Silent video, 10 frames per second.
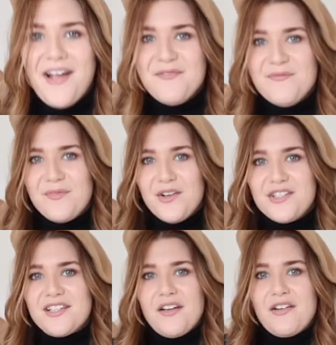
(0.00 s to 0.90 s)
um, but
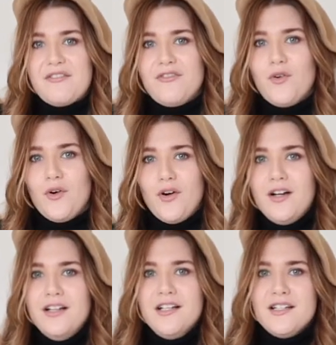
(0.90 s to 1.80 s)
just going for
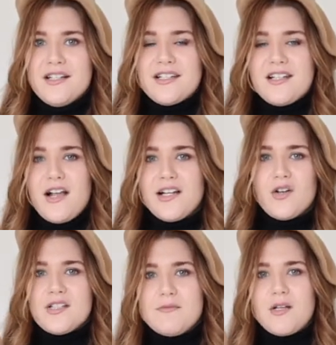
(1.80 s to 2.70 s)
slight
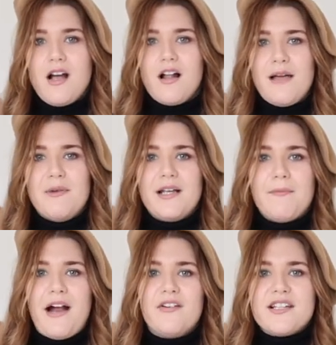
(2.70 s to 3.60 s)
Gossip Girl, Emily in
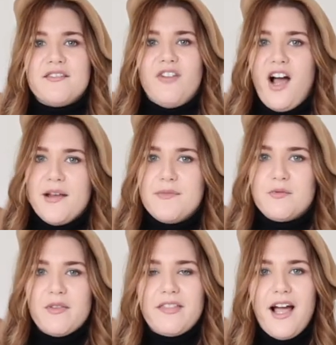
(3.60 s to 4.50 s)
Paris vibes
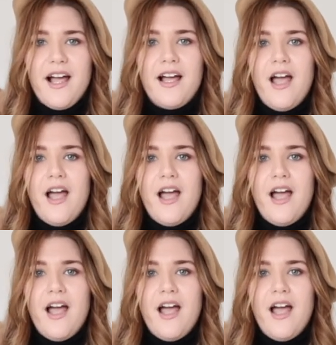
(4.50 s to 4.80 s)
with that.